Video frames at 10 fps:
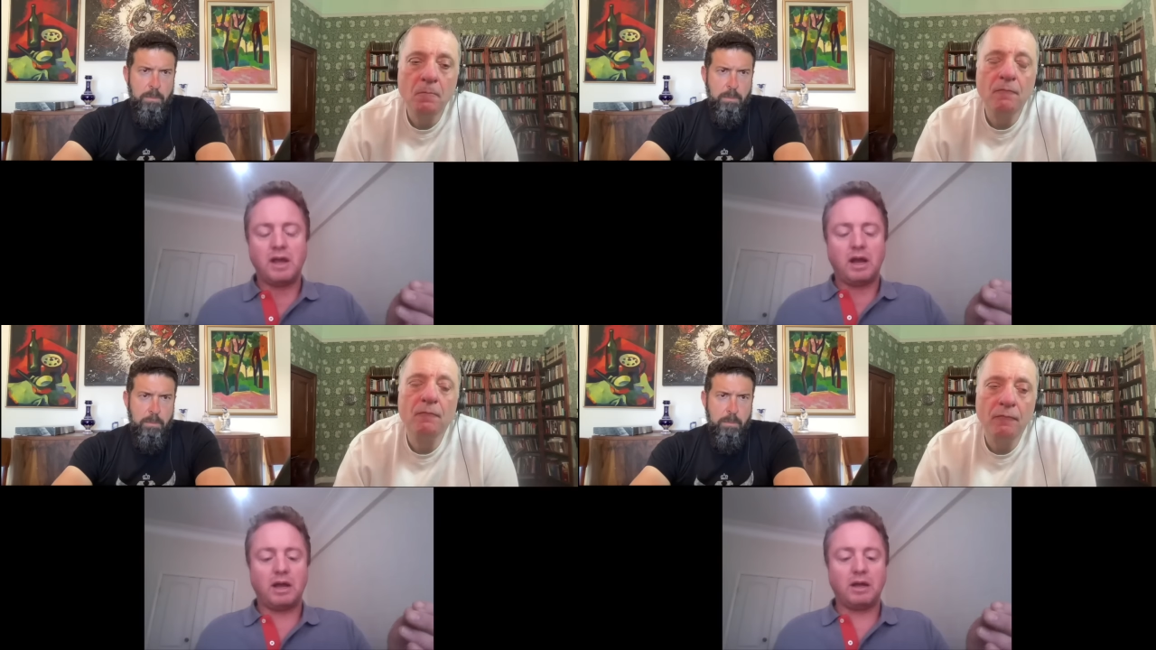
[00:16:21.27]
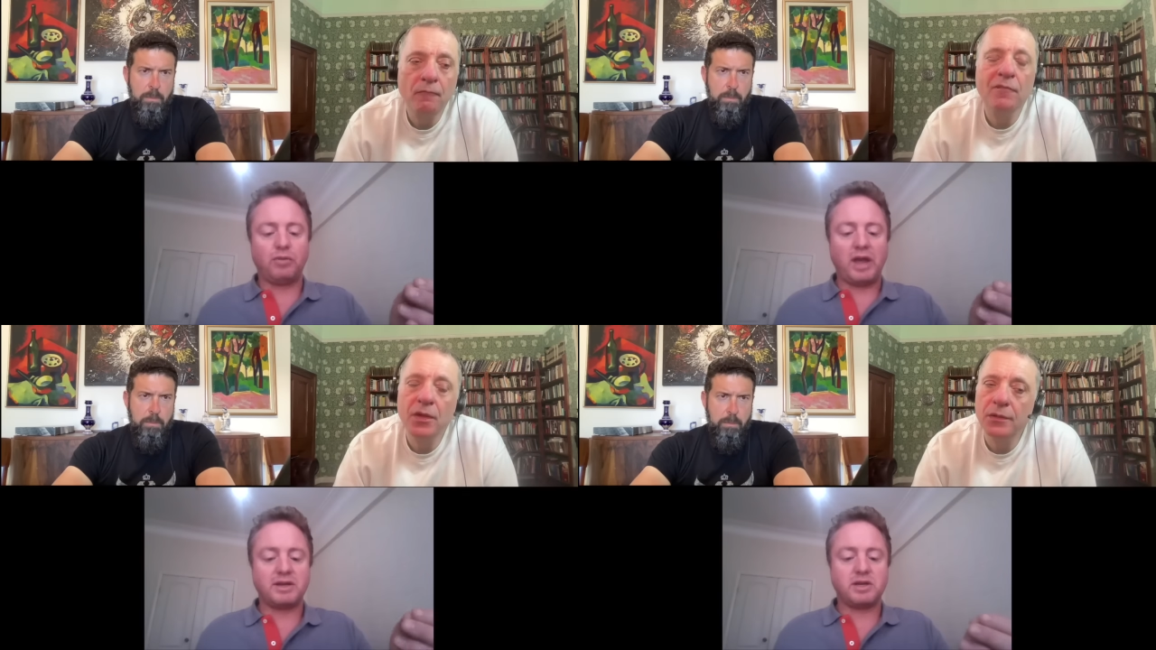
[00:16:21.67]

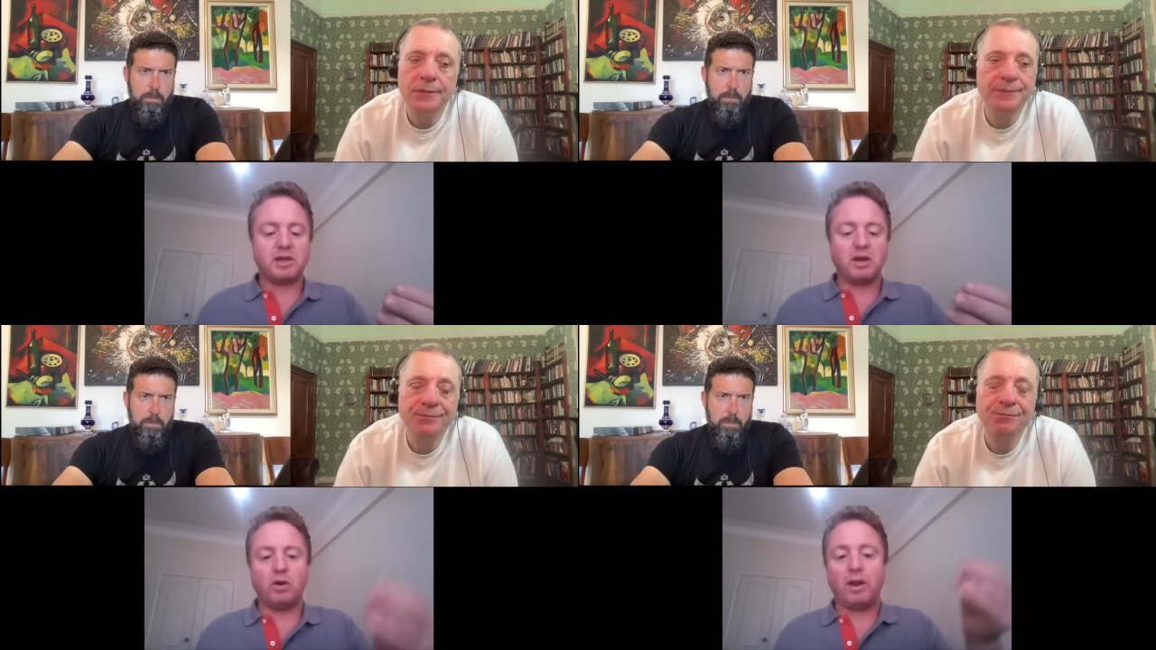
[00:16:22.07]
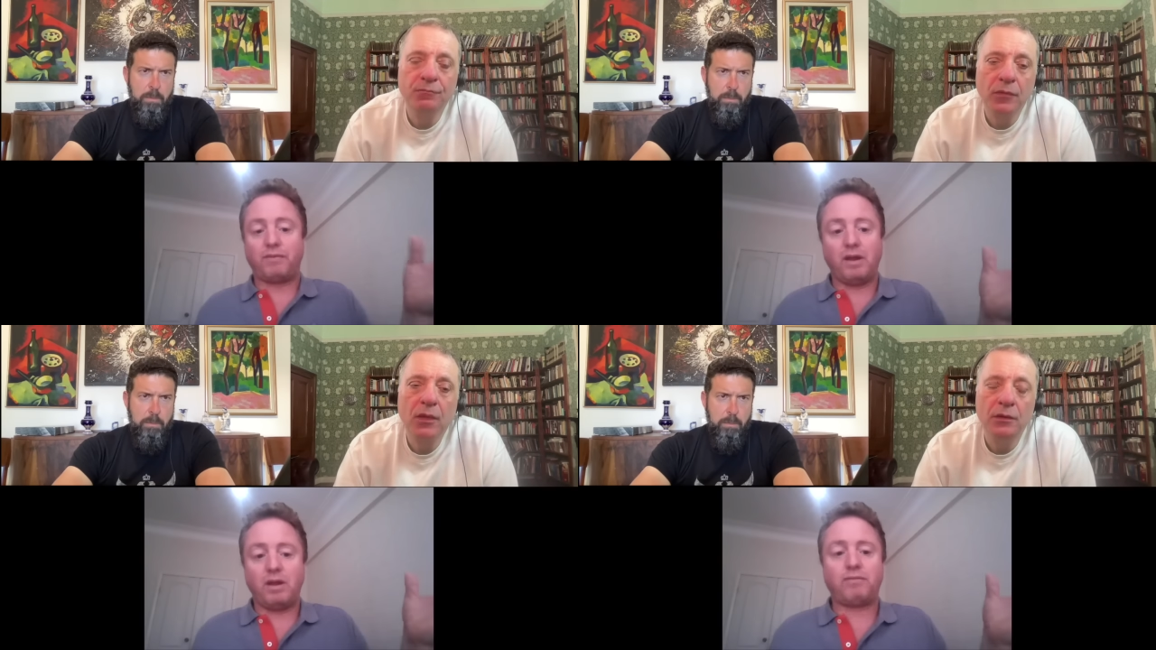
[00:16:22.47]
Speaker 1: That, you know,
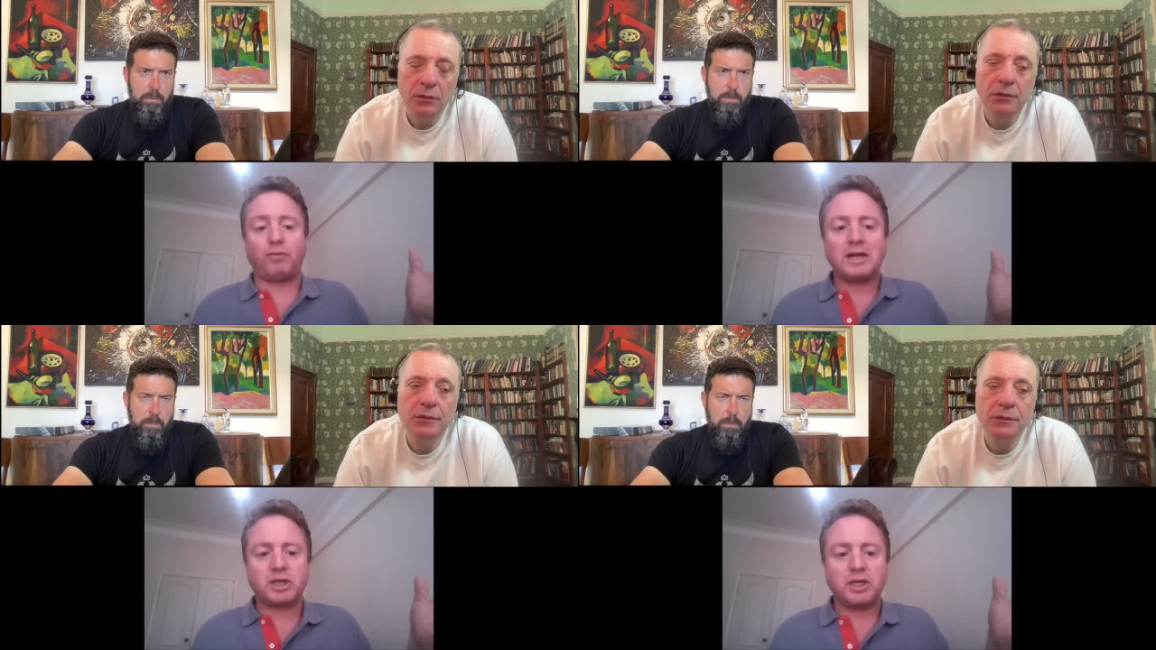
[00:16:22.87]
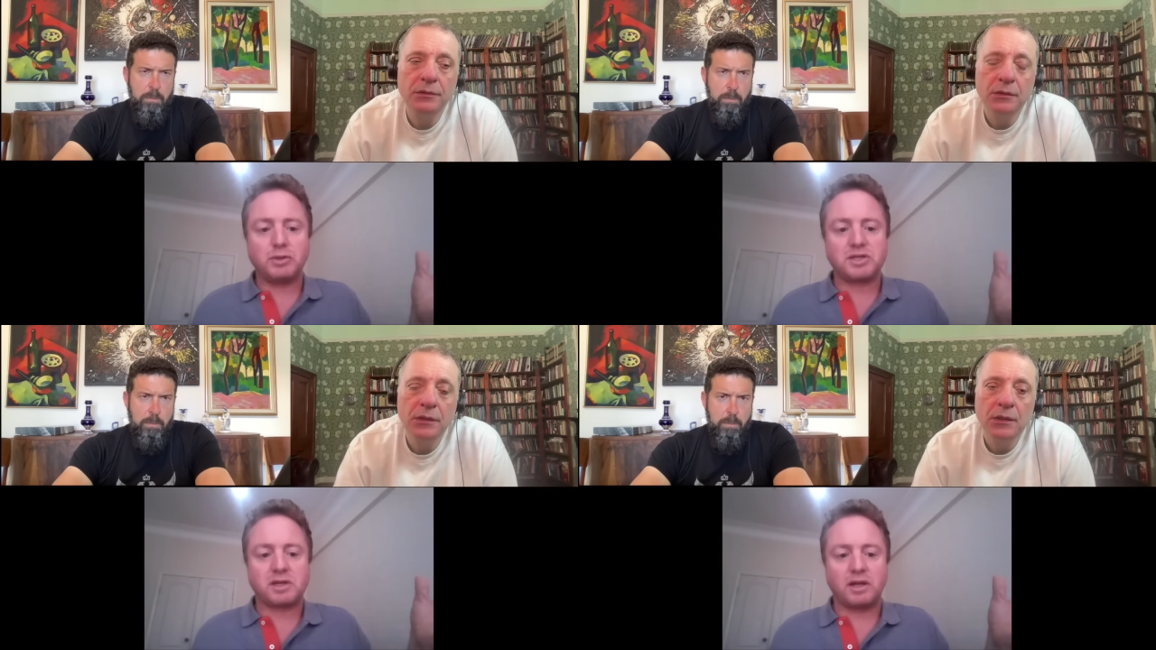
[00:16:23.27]
if Russia
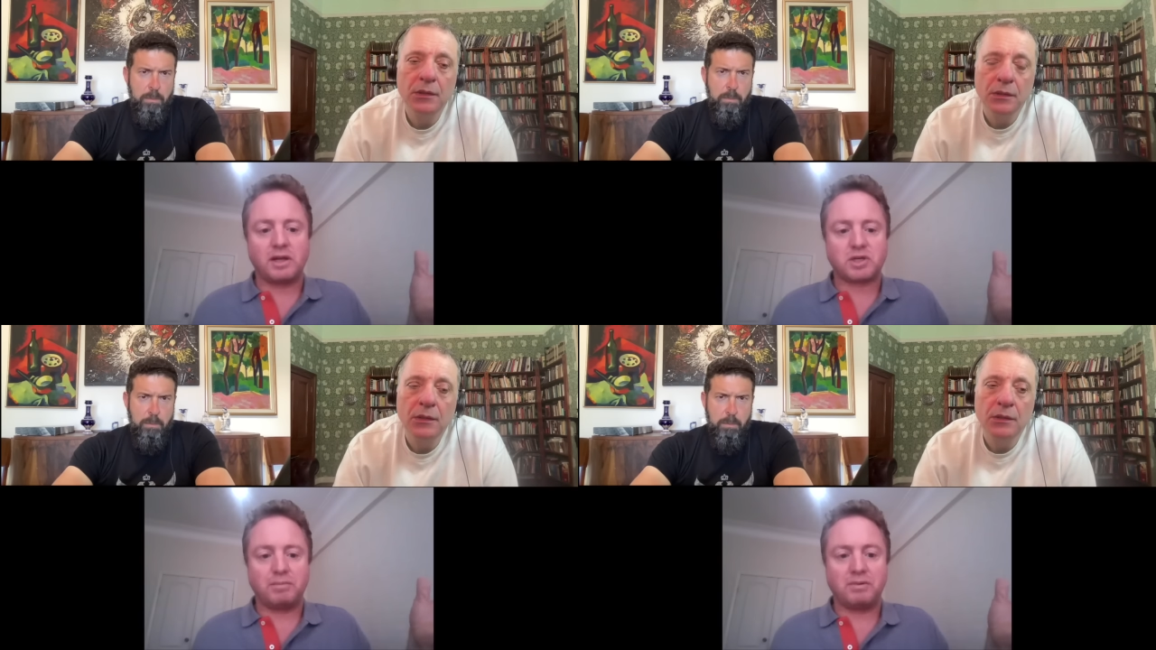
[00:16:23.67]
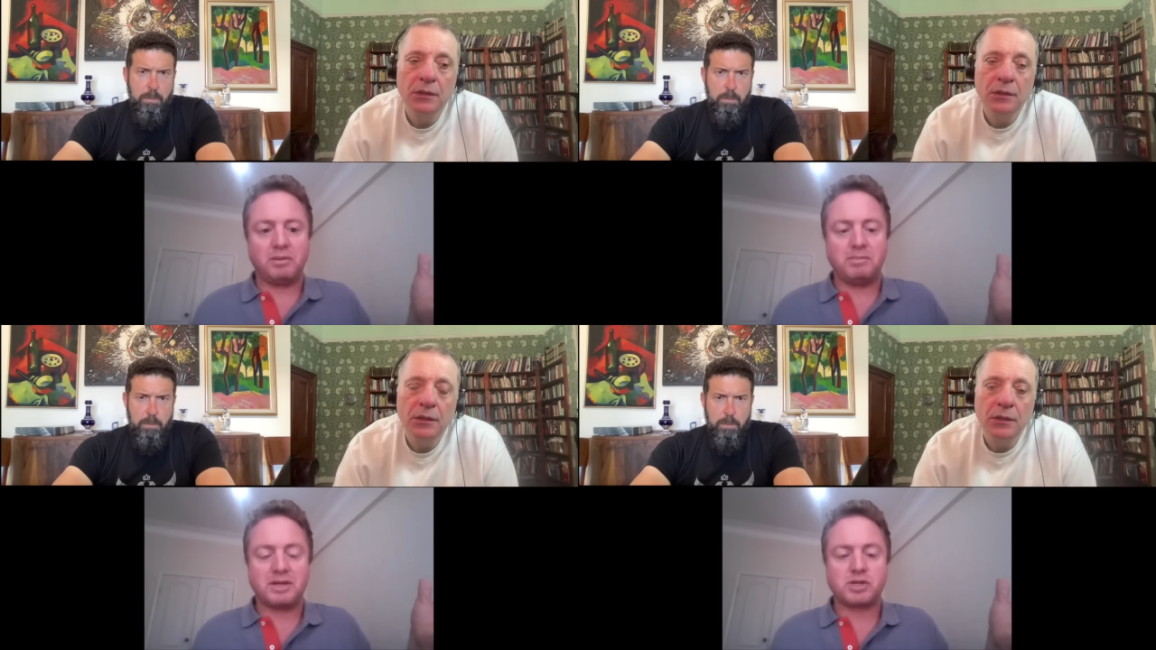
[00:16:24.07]
uses cluster
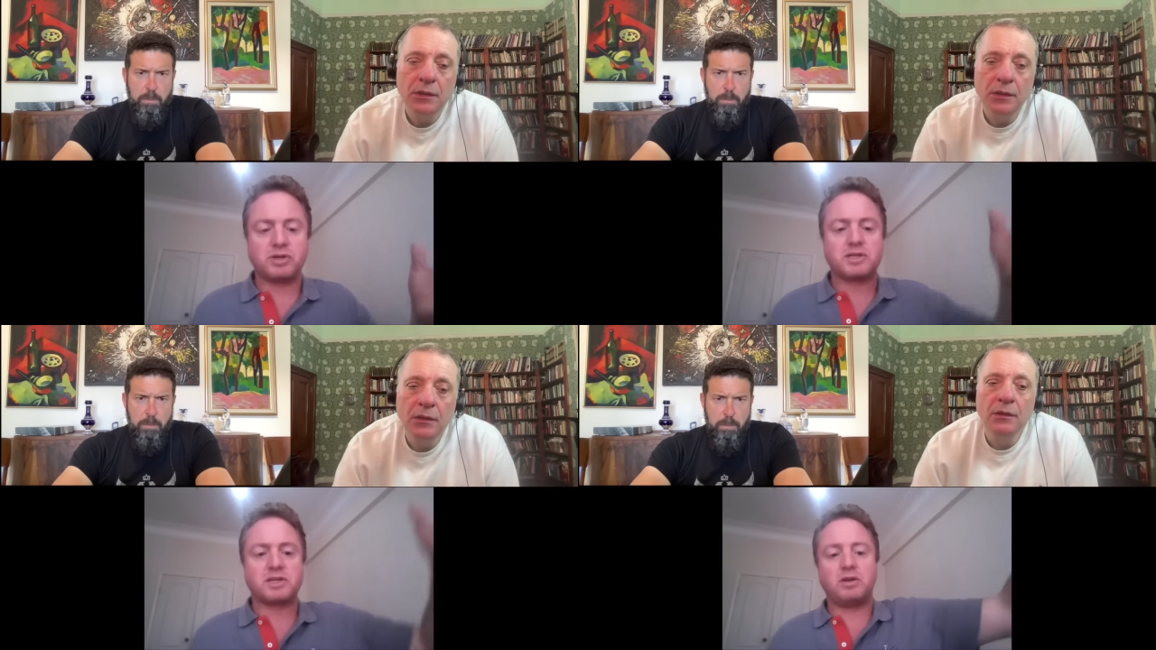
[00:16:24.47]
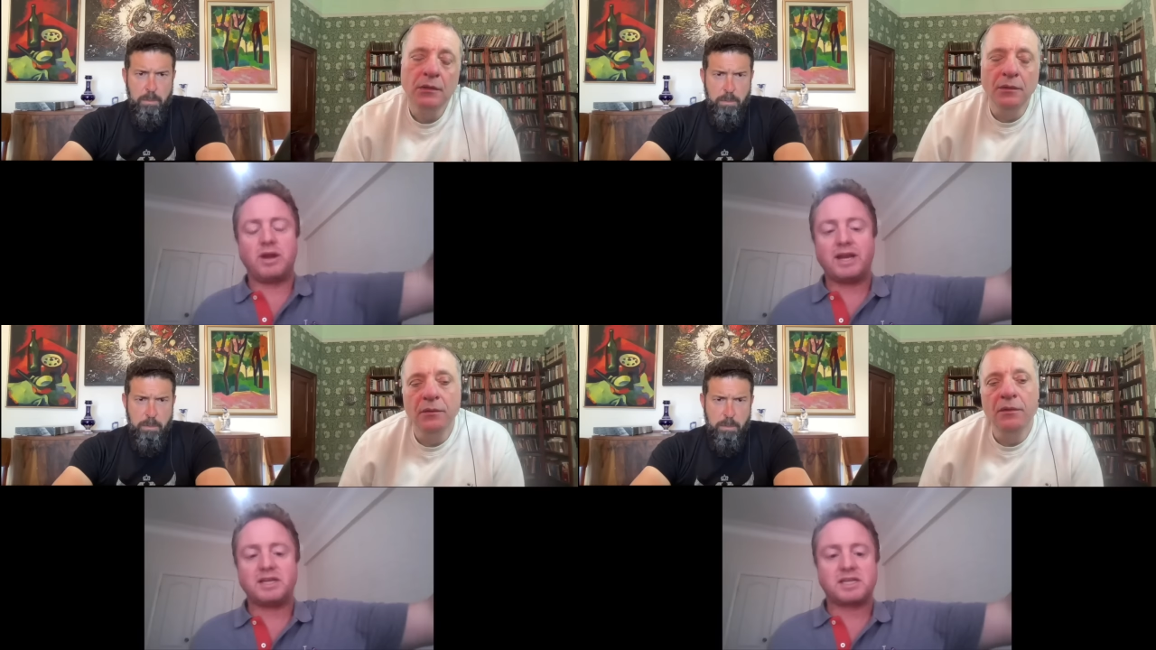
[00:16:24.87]
munitions, the
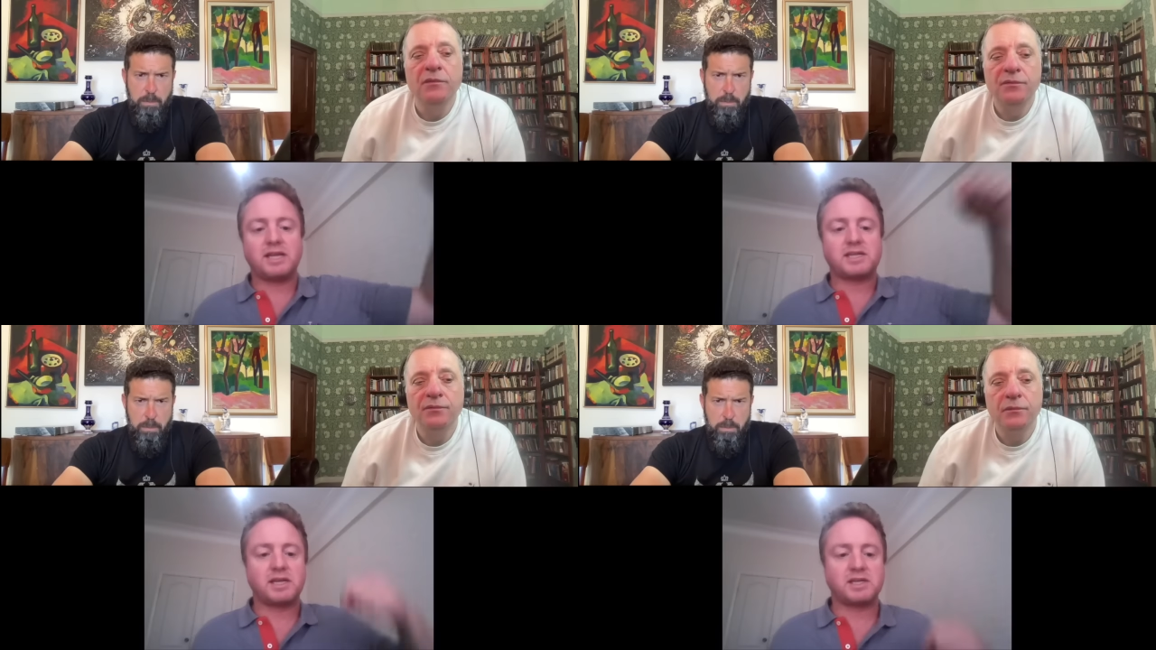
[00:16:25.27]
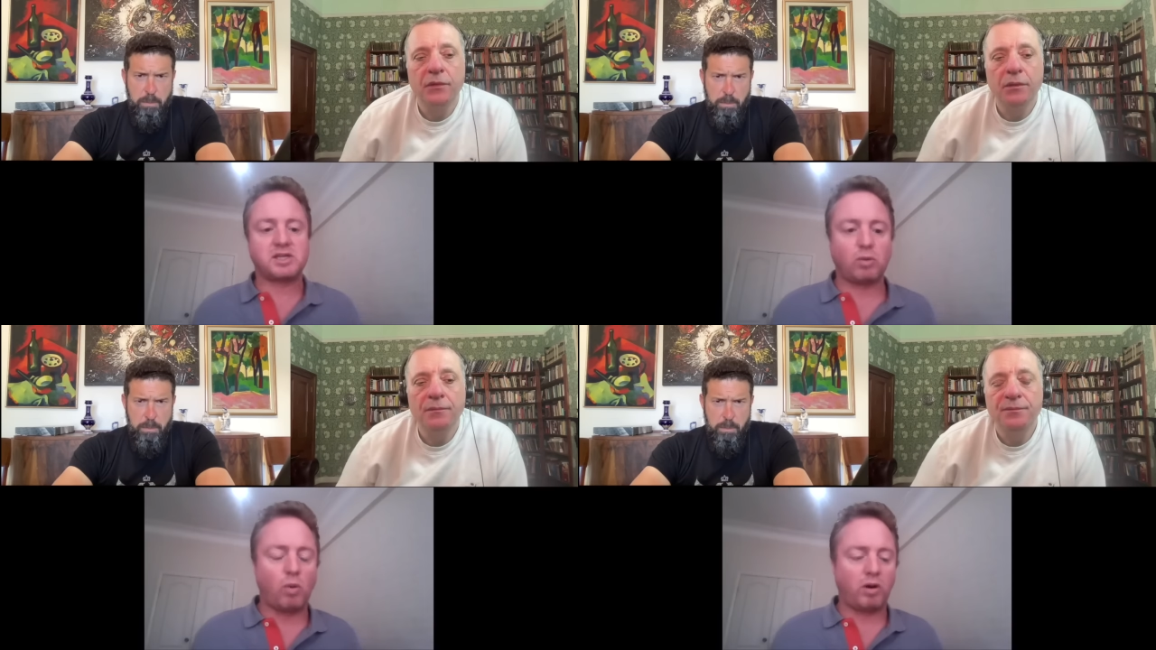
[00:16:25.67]
United States says
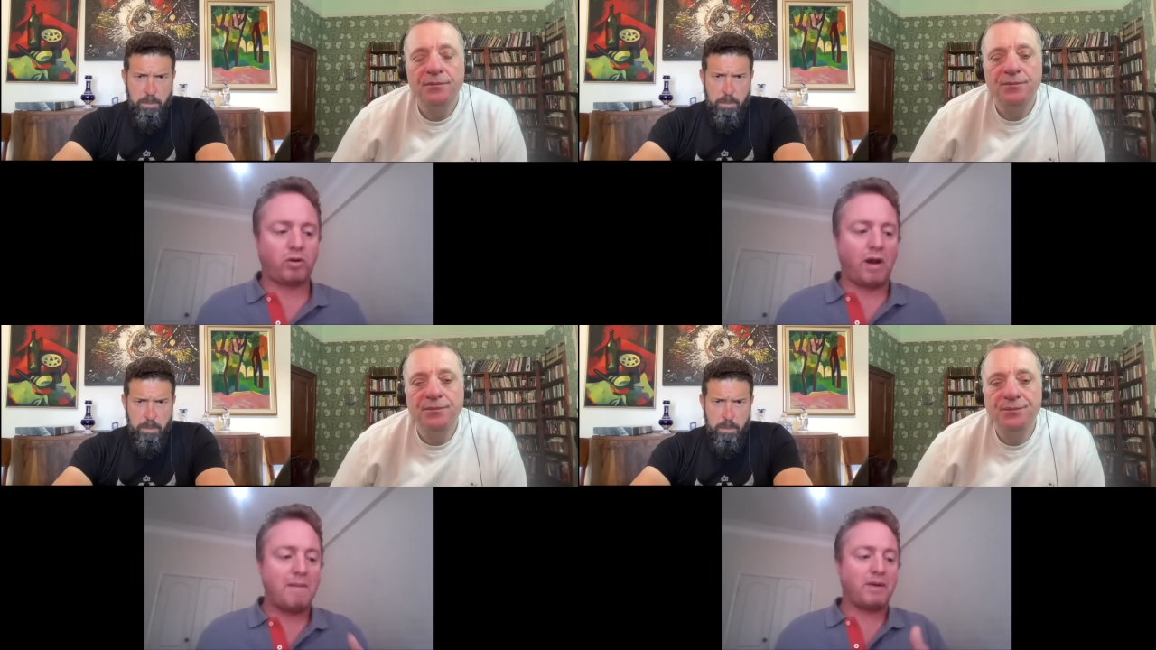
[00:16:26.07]
it's a war crime.